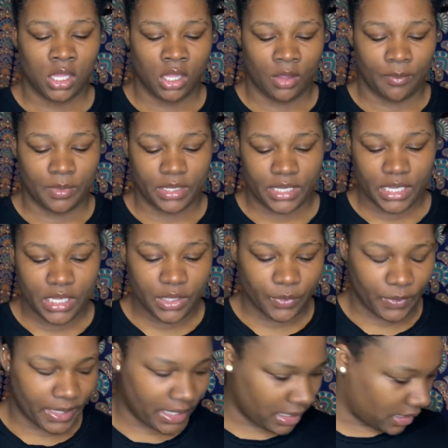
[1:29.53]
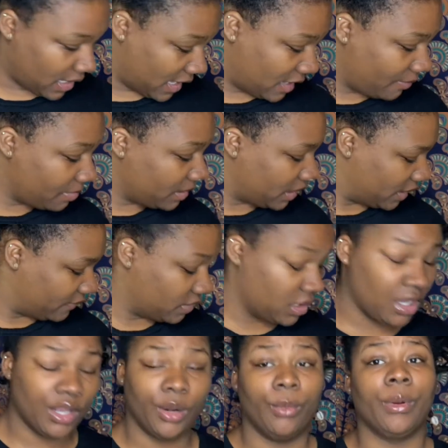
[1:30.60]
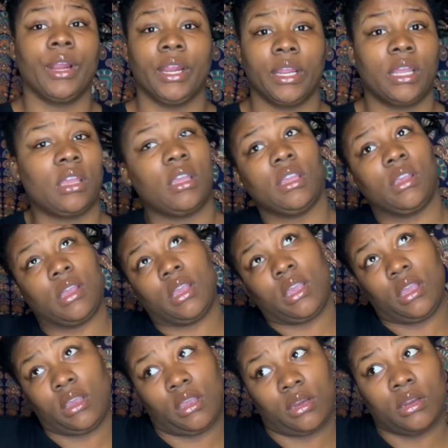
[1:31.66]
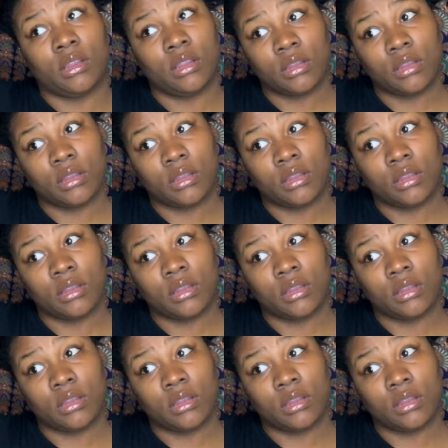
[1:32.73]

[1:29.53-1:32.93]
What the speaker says: But either way, I've been having to go to work, and